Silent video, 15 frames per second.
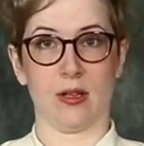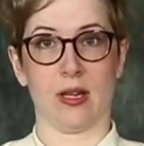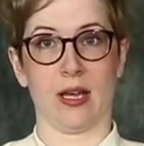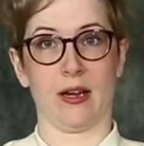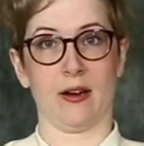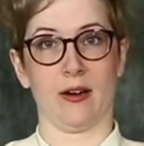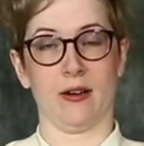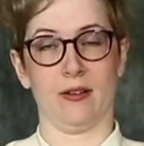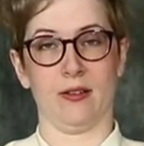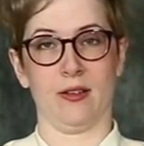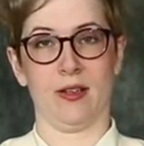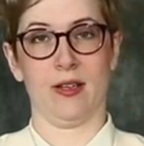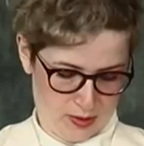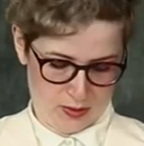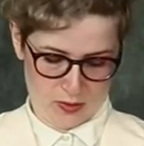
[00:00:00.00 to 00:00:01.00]
there.
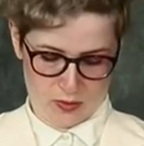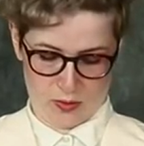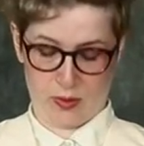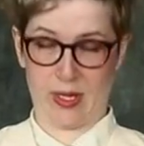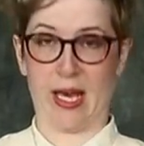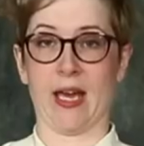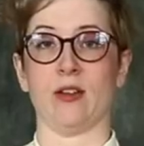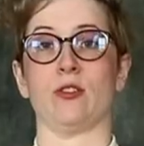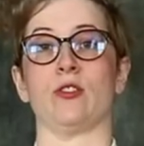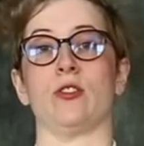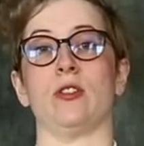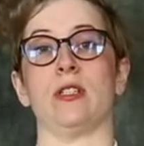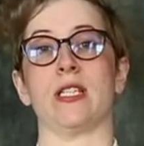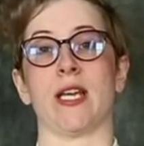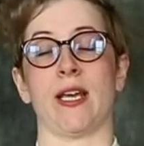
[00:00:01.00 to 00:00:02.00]
So that
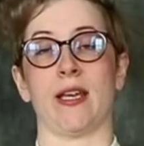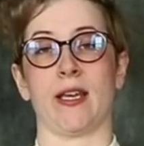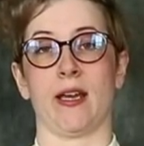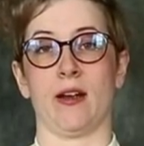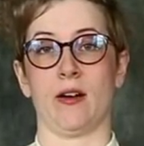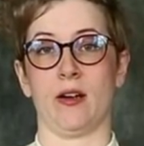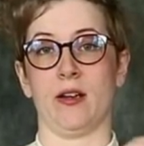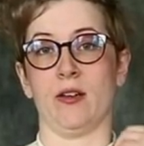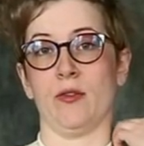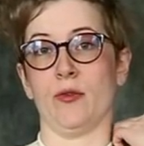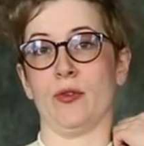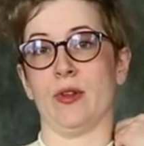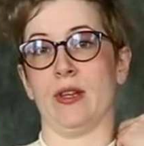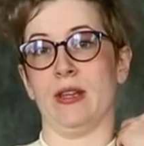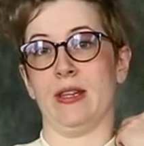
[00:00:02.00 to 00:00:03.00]
should take care
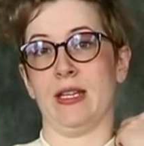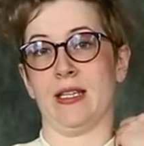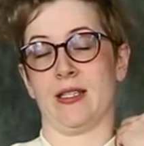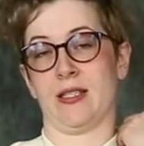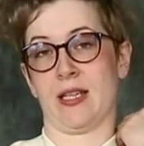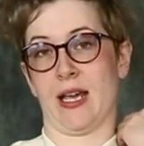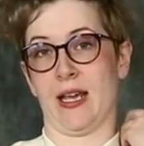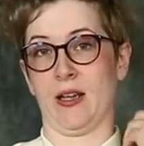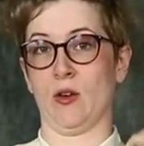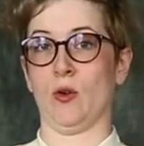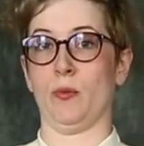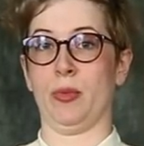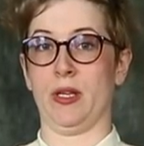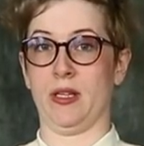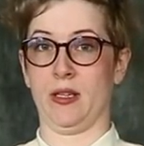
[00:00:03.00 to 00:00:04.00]
of this
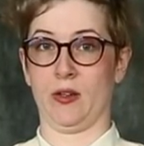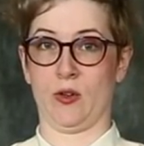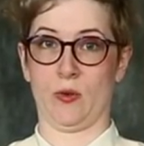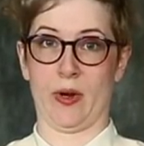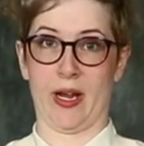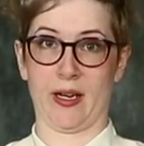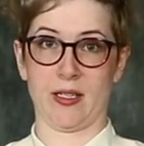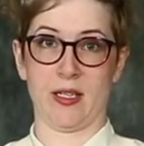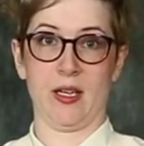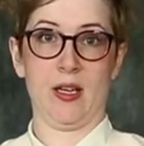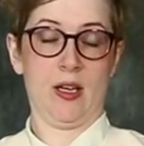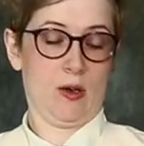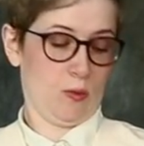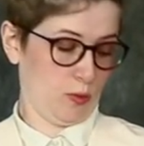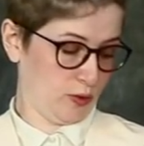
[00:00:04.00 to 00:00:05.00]
angle being correct.
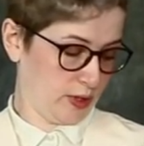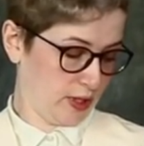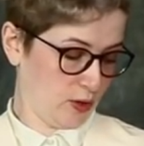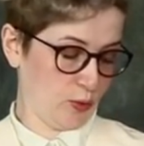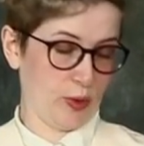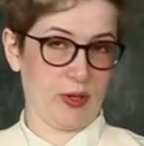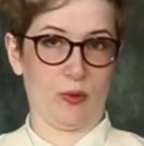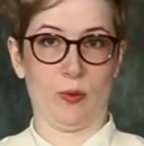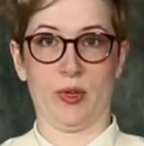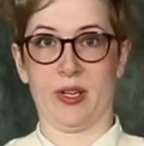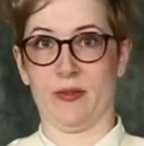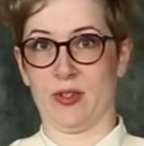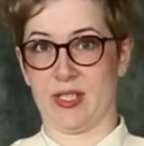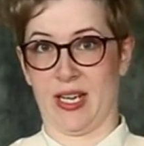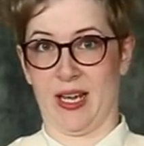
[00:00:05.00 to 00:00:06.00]
We'll deal with
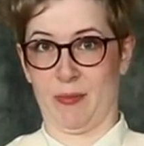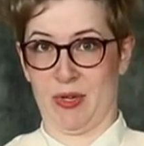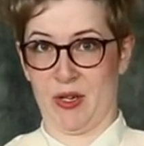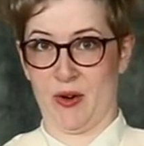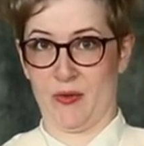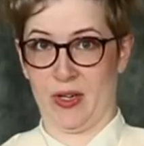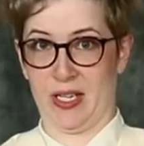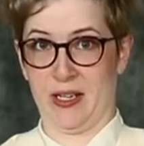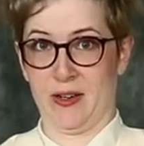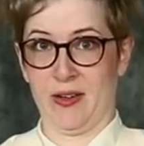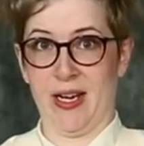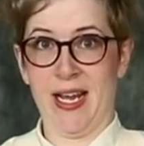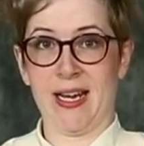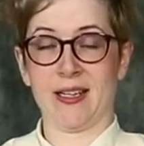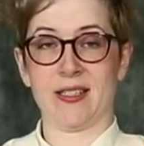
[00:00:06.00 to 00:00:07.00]
whatever's happening over here
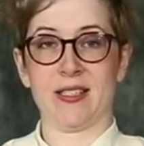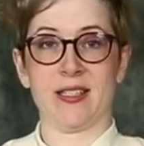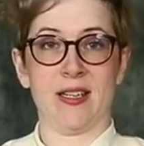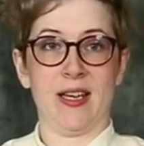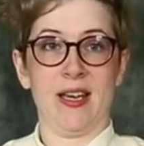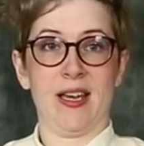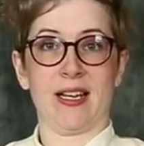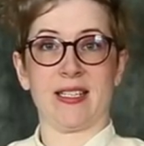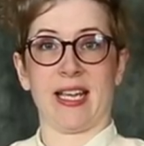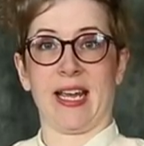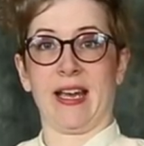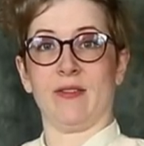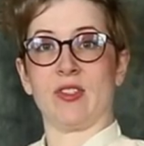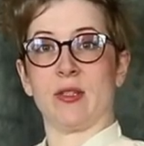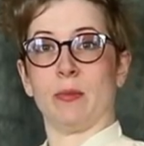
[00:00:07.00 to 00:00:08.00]
next, because I
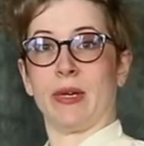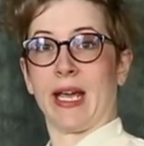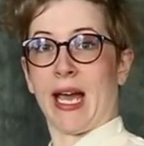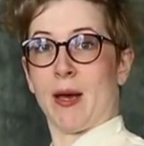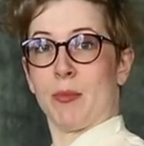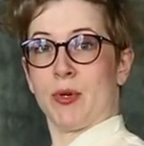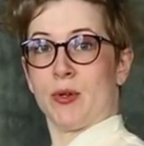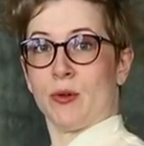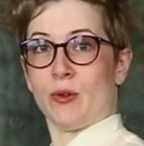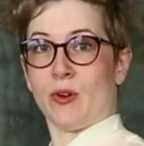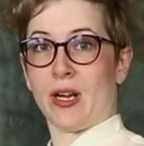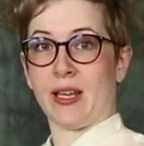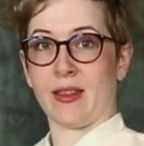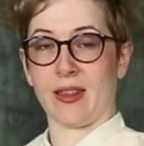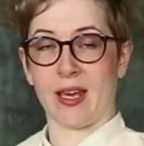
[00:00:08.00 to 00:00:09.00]
have some gap
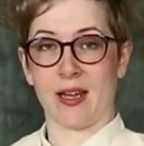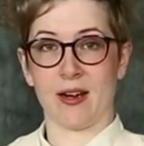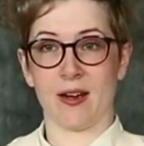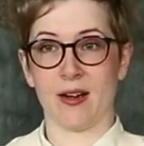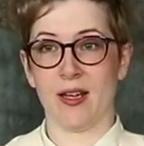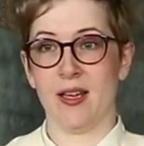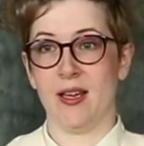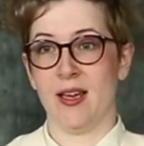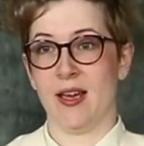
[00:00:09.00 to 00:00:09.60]
right there.